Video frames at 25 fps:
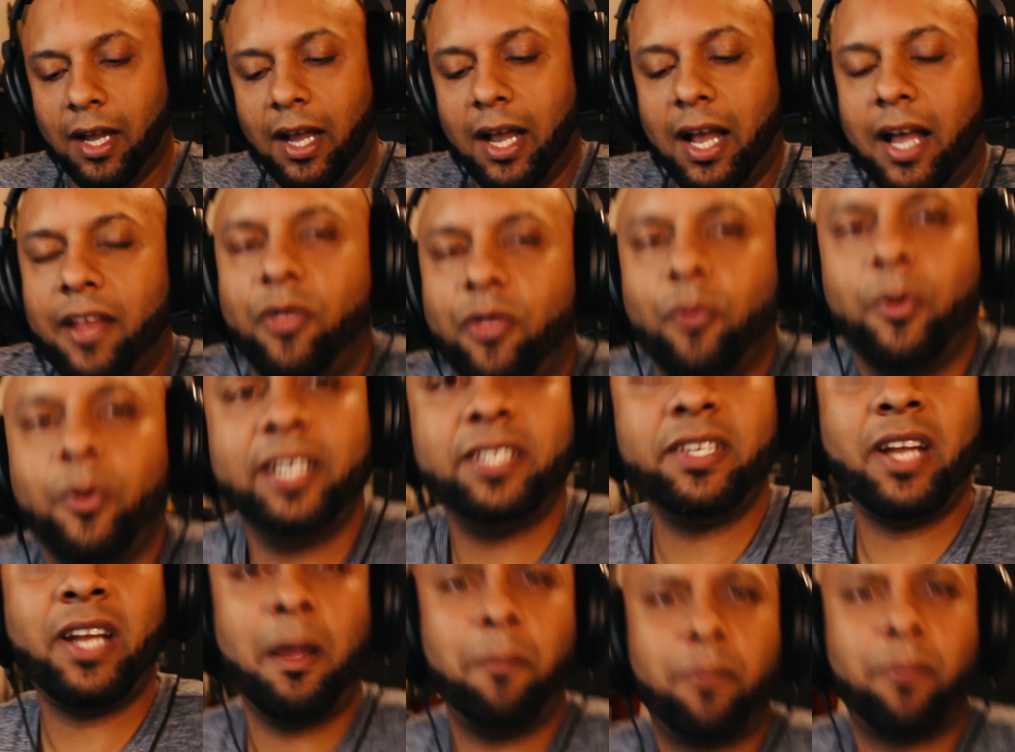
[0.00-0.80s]
The
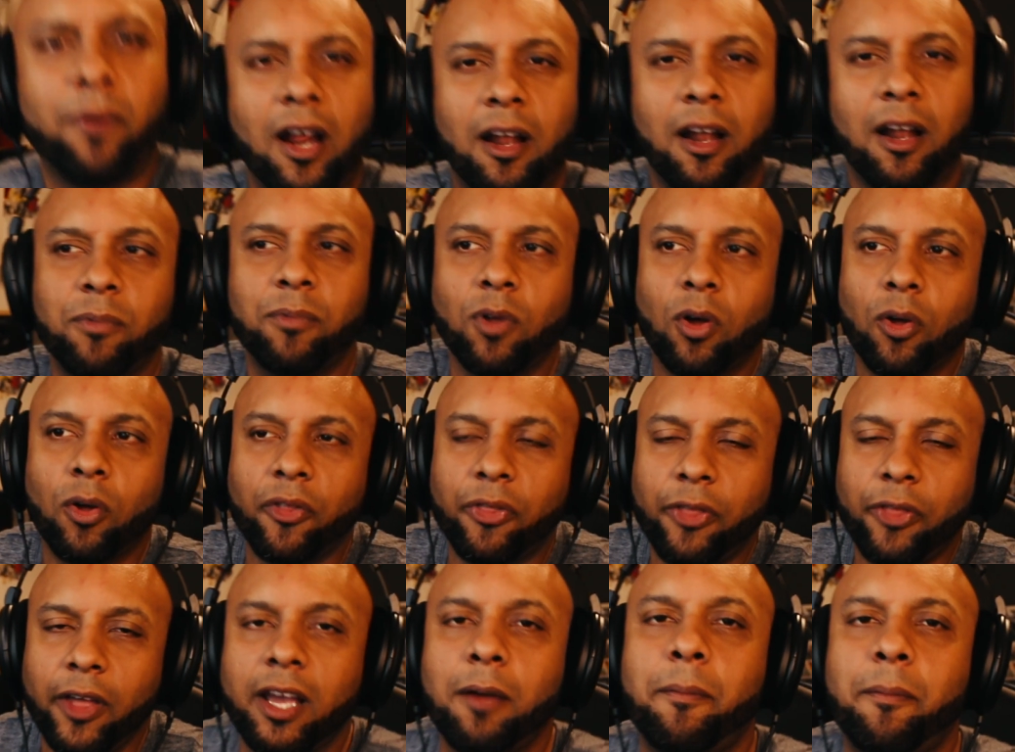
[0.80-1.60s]
reason I brought up the whole
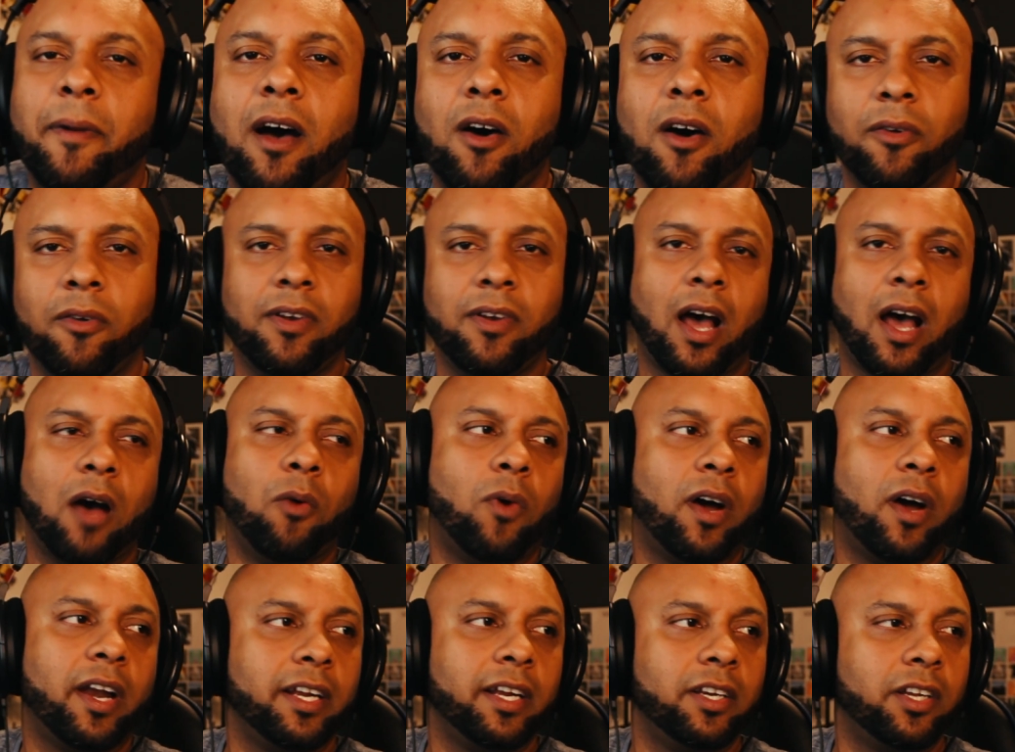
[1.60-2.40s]
thing about not
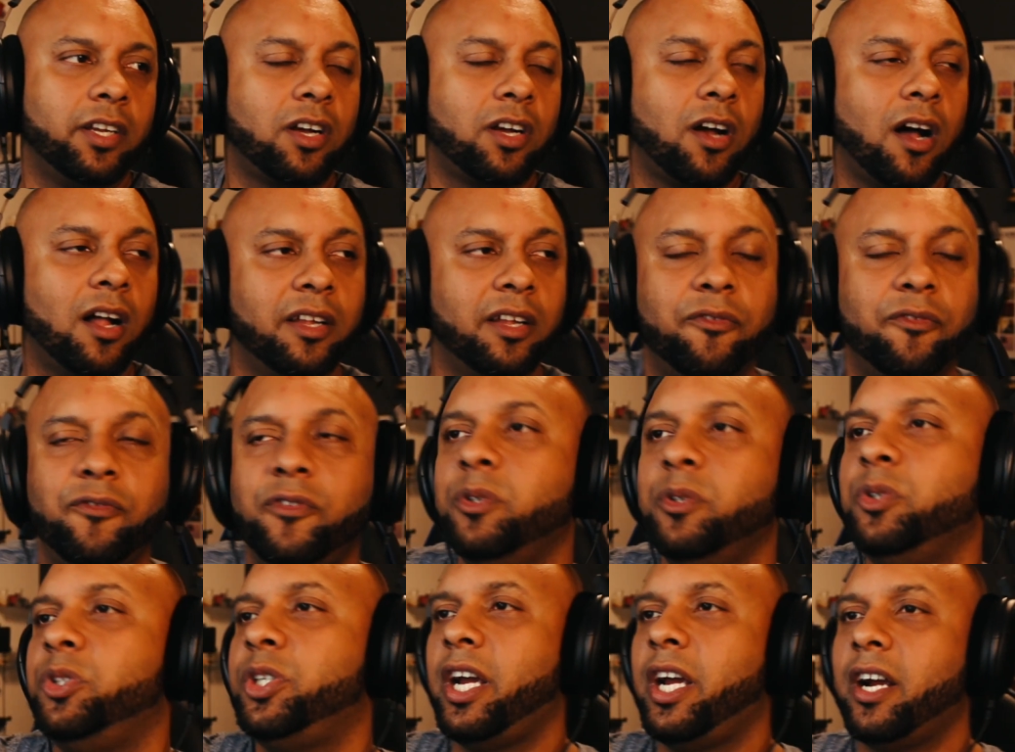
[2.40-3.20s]
wanting to call it
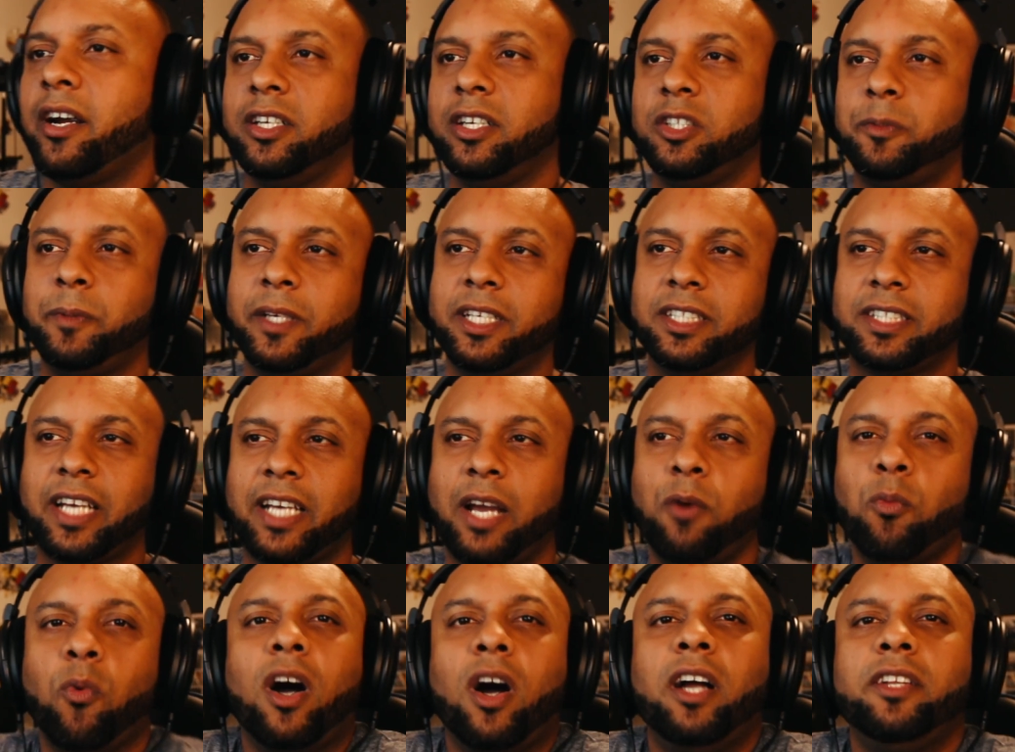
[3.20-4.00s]
Fougère is because I
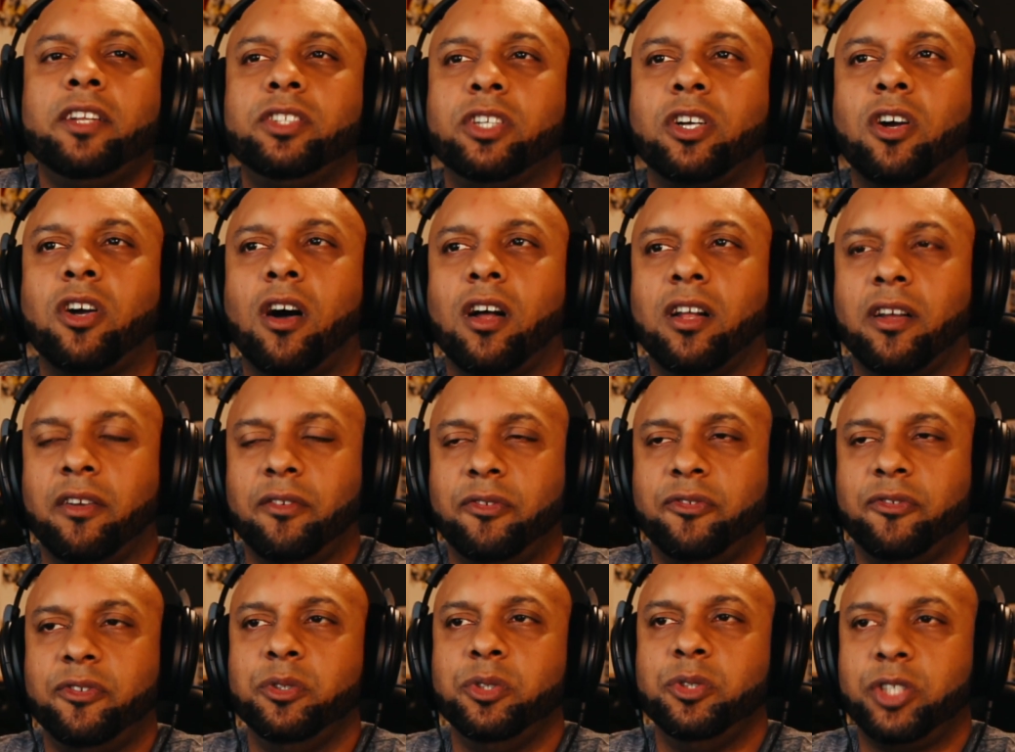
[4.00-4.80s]
want to call it
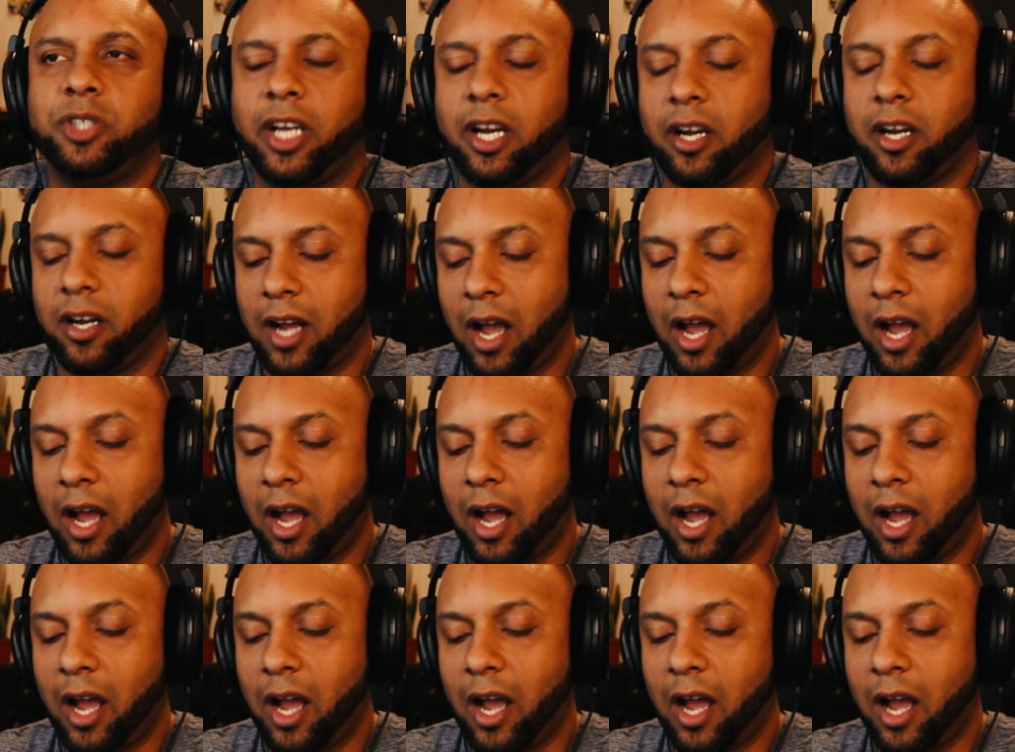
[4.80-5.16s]
Fougère.